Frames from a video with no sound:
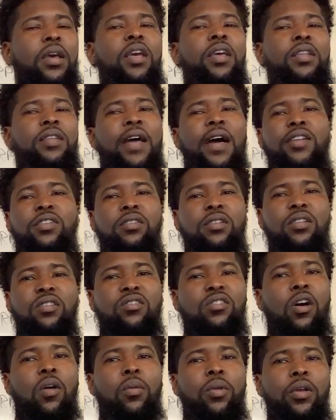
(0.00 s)
Naturally, the
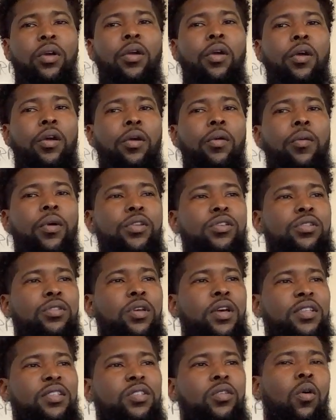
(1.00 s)
stall will occur
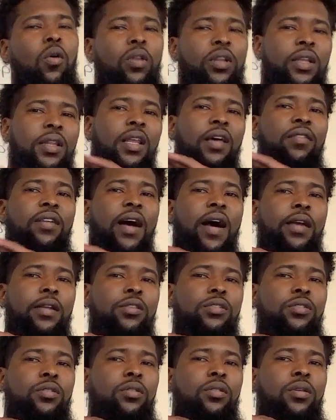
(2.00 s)
because it's holding level
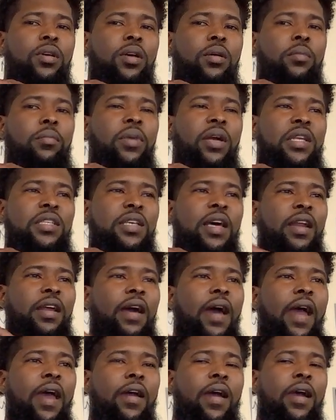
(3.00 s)
attitude, but it's at a
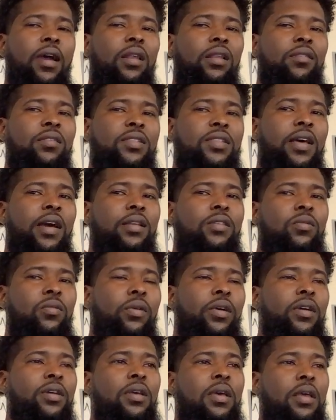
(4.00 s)
higher angle of attack to
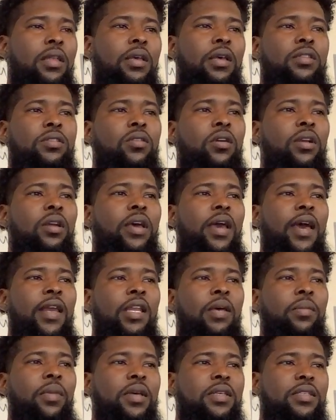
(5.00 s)
where it's gonna end
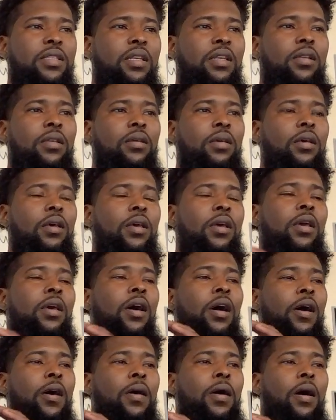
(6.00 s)
up exceeding
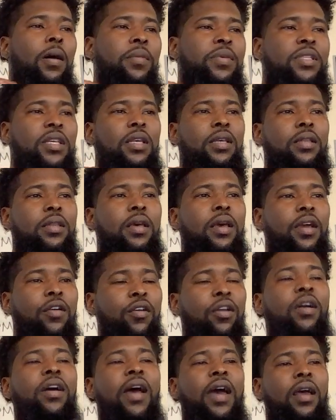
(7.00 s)
the
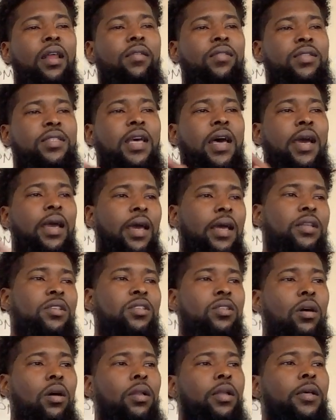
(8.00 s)
critical angle of attack and
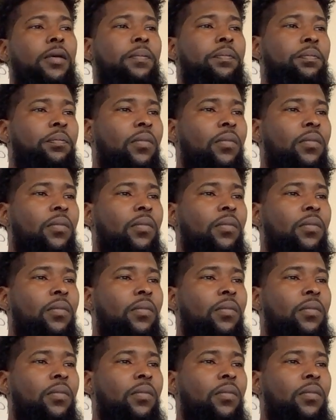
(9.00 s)
stalling.